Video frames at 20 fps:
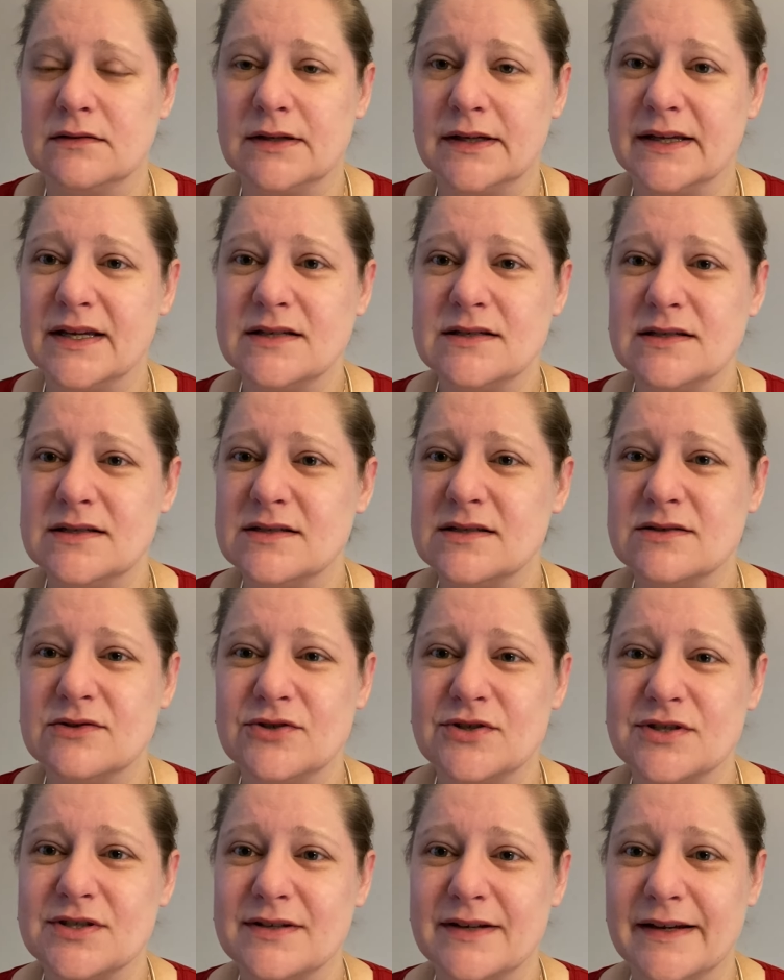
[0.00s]
I guess it's
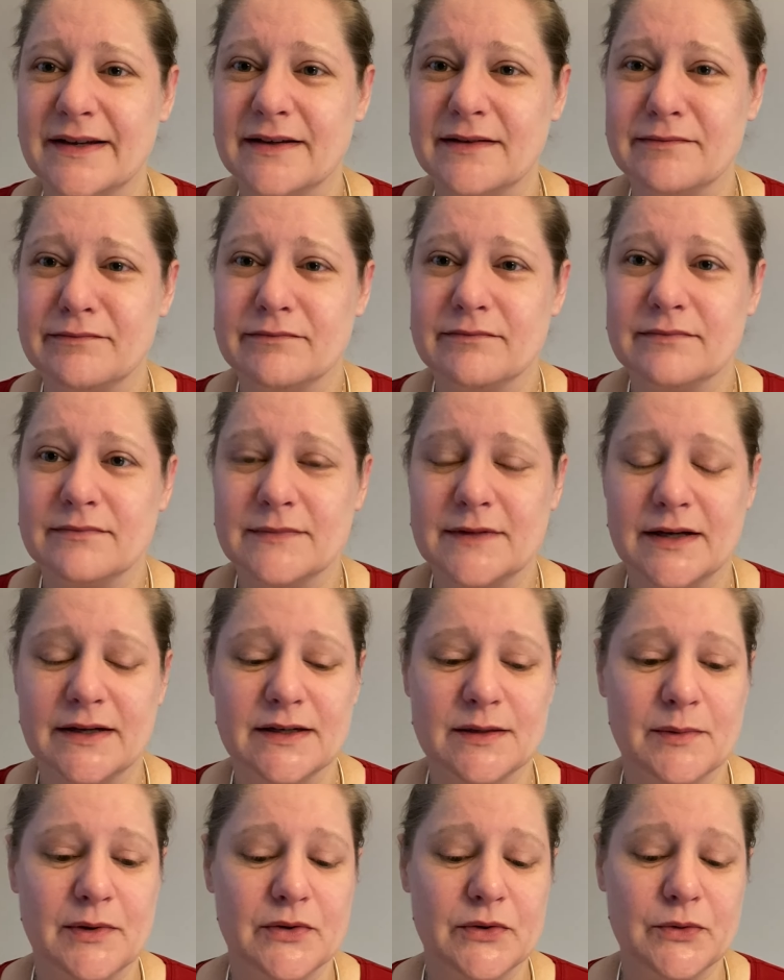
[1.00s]
just like
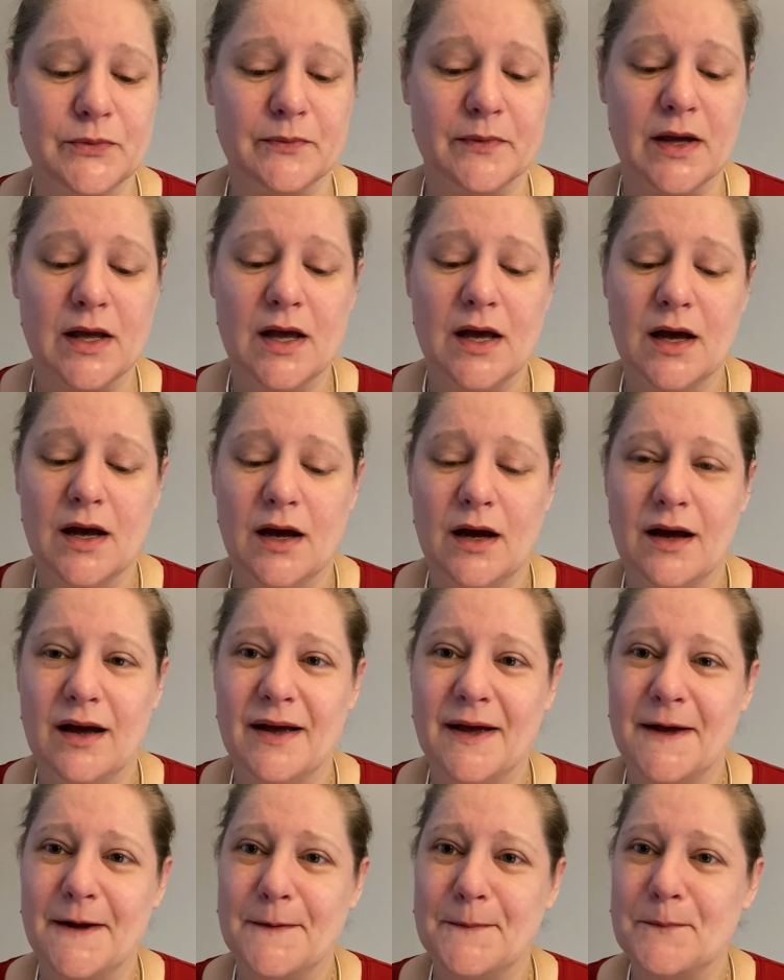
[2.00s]
kind of my room.
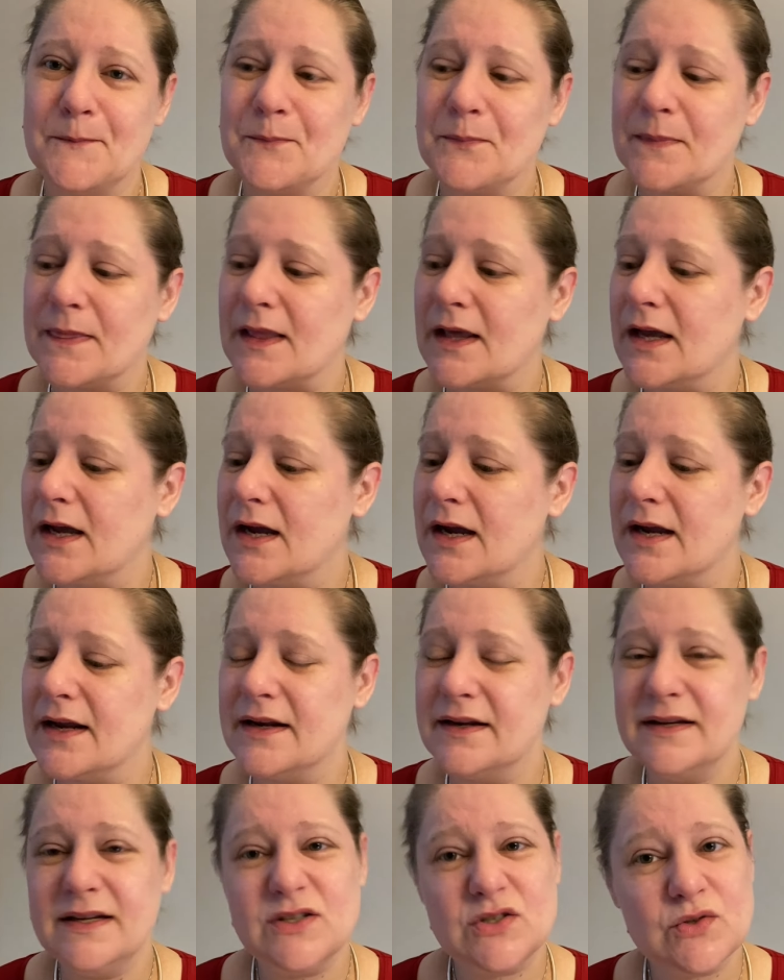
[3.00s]
And
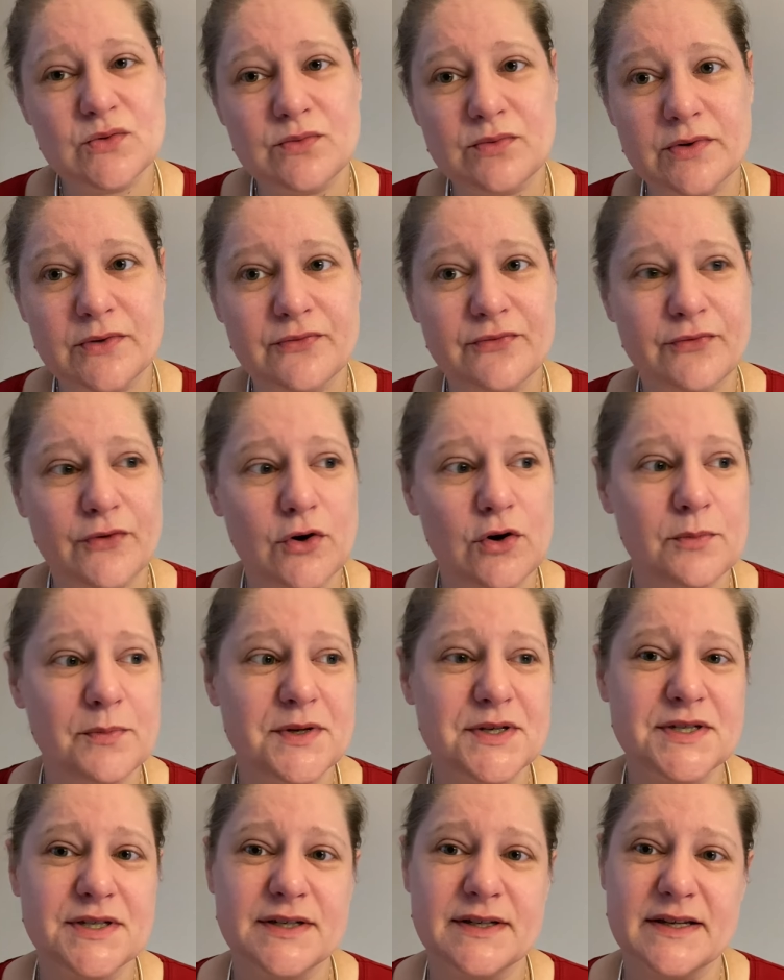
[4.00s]
I need to
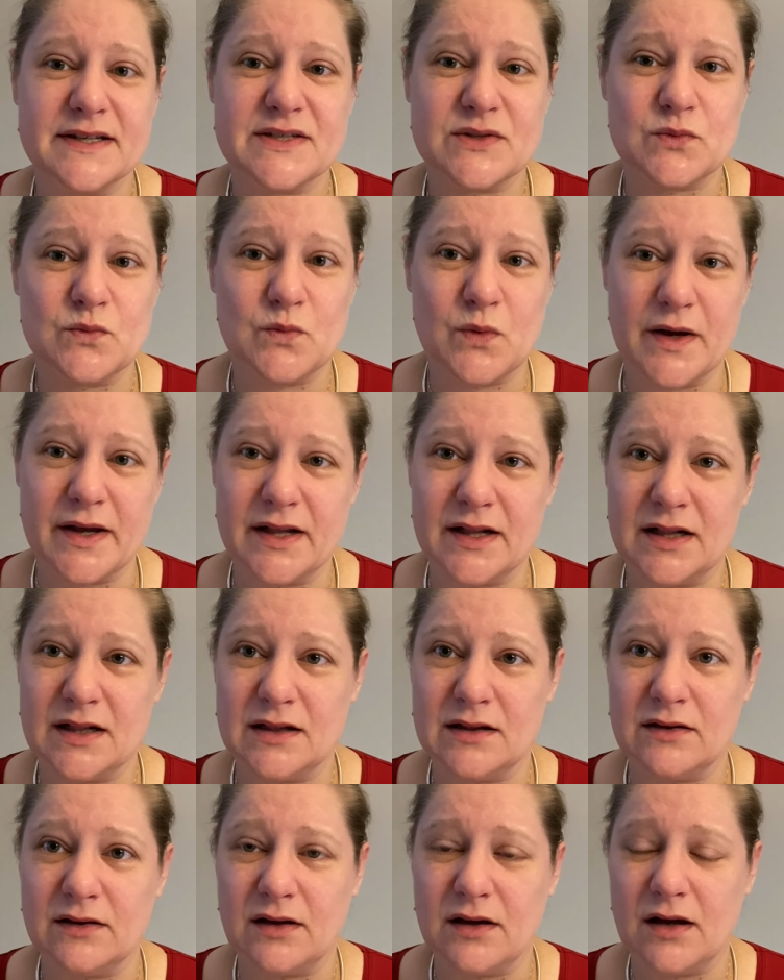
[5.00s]
refurbish it as
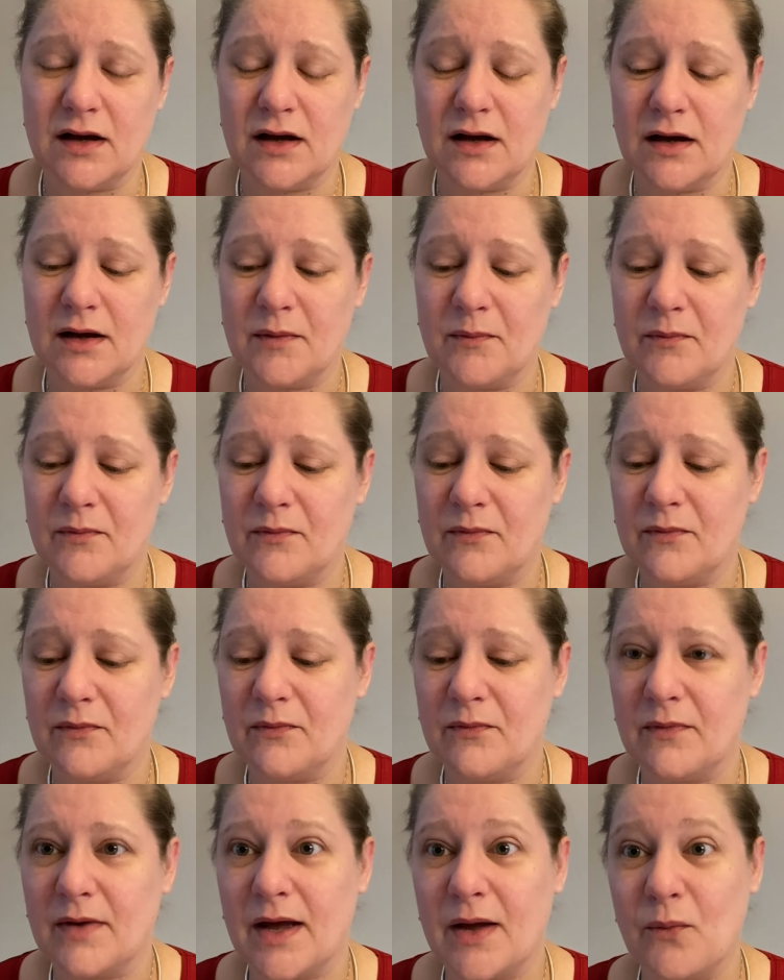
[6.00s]
well.
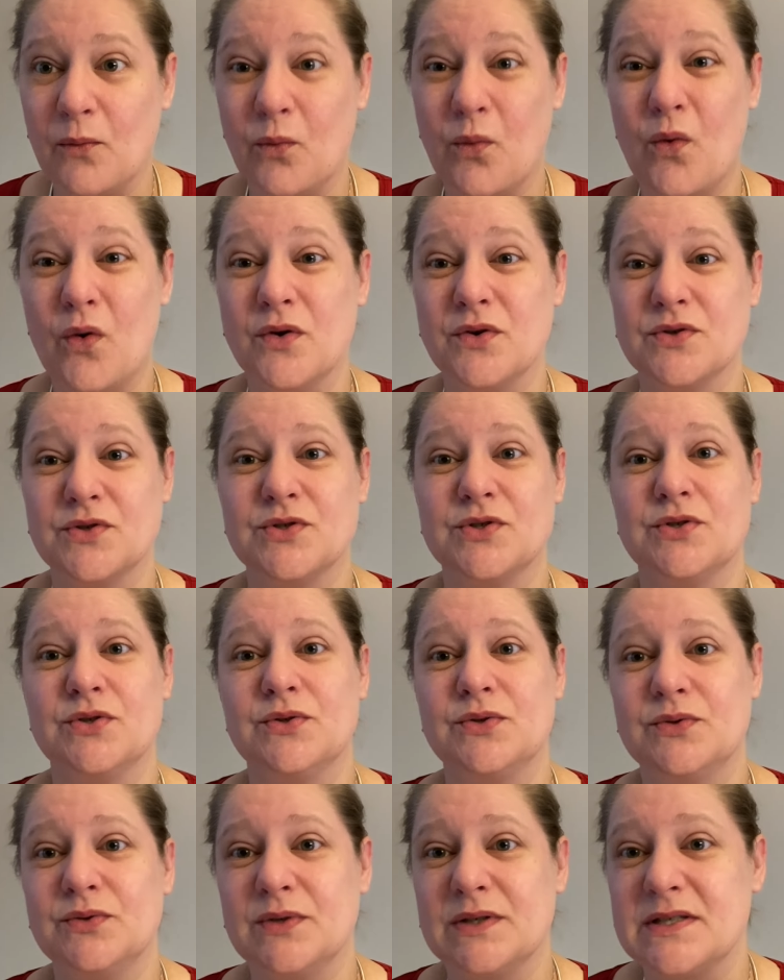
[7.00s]
I want
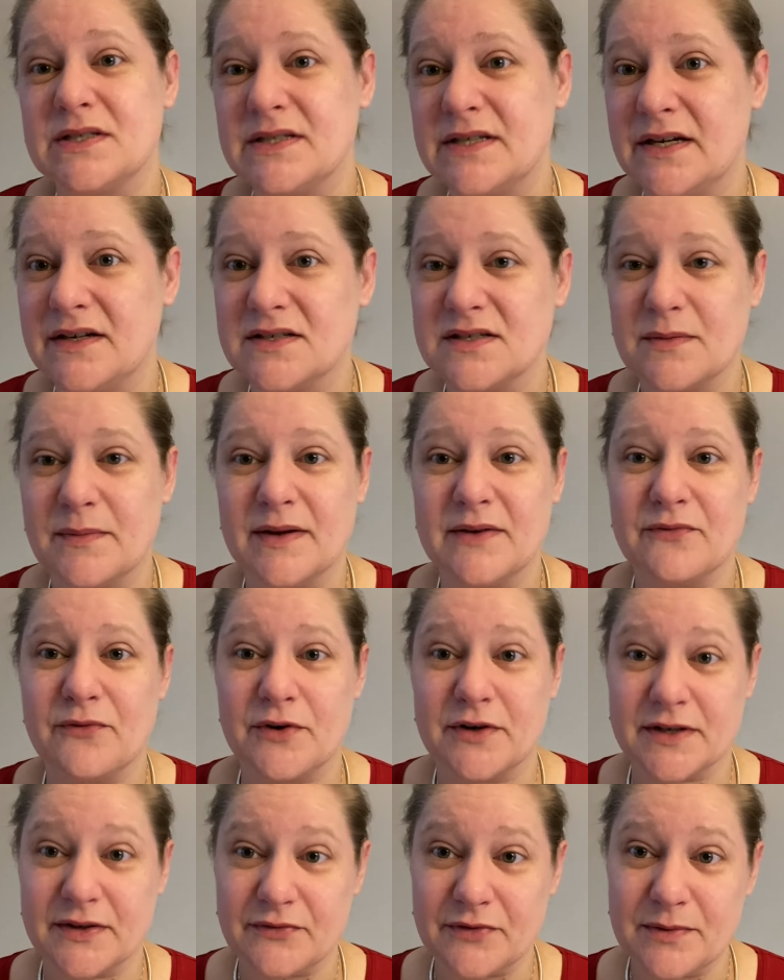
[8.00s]
to exchange the bed for
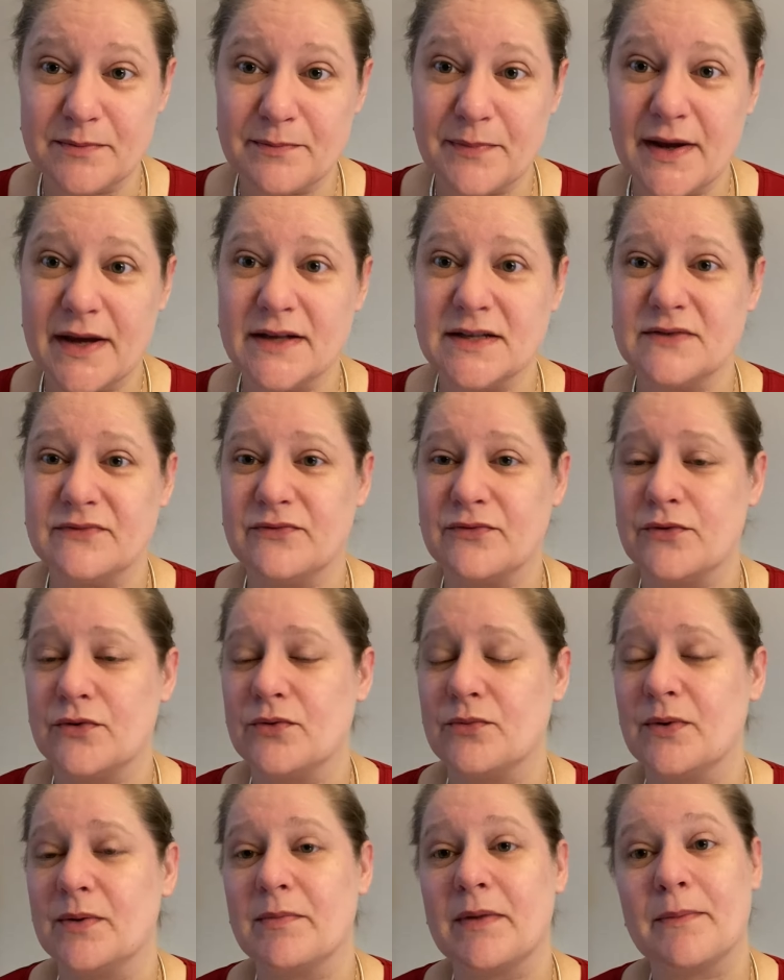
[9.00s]
a different bed for
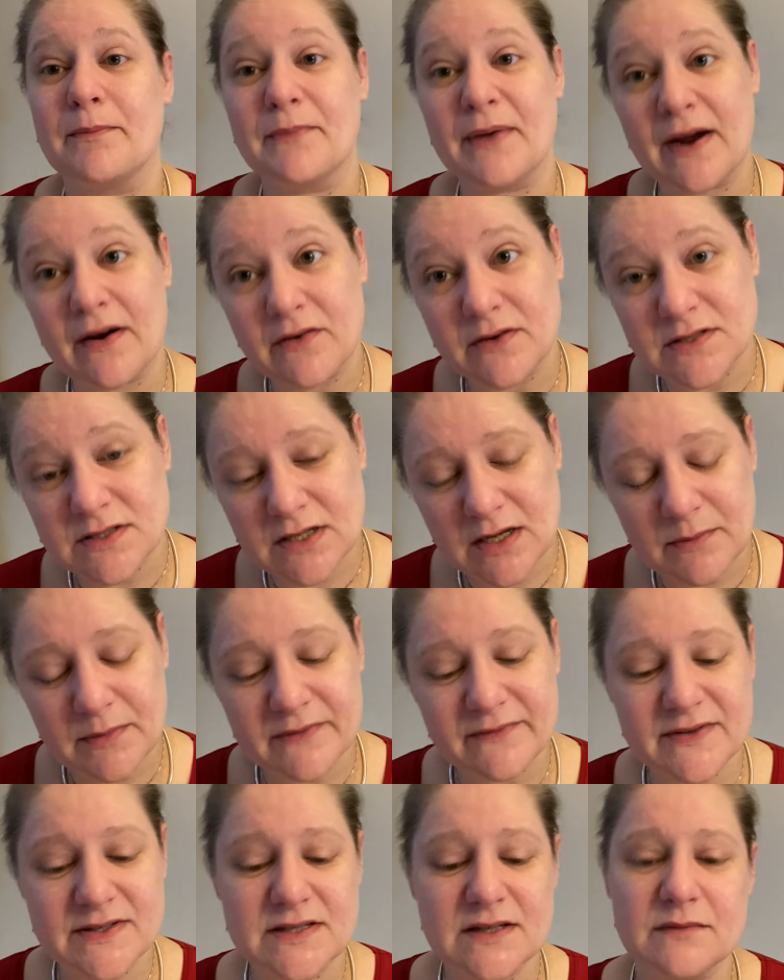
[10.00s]
when my parents come
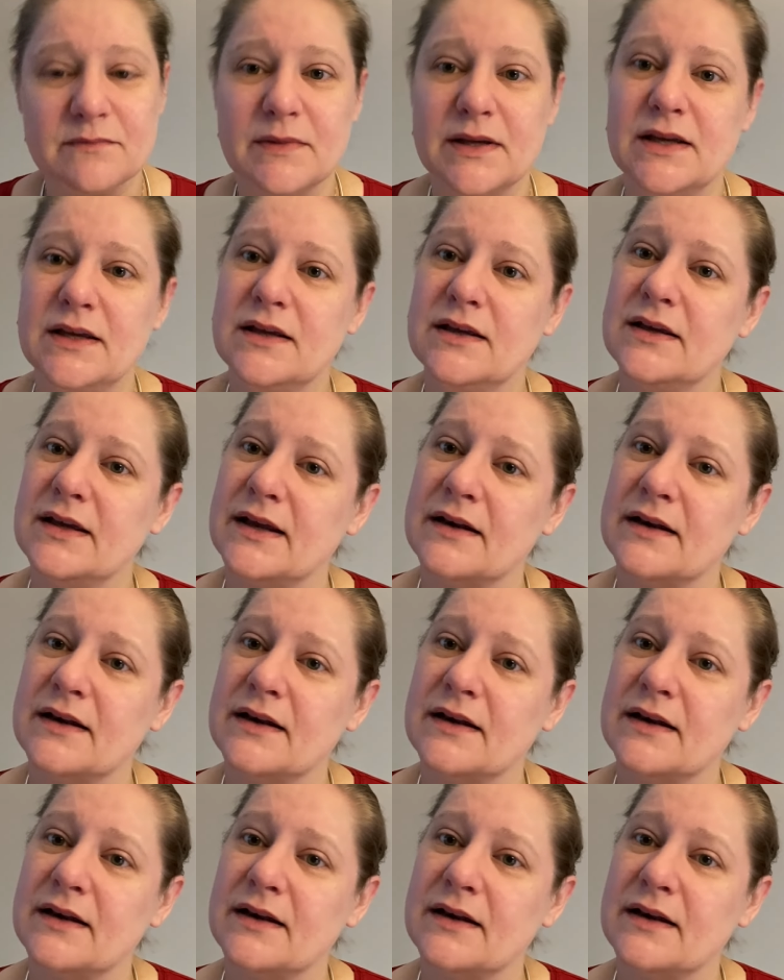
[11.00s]
and visit me.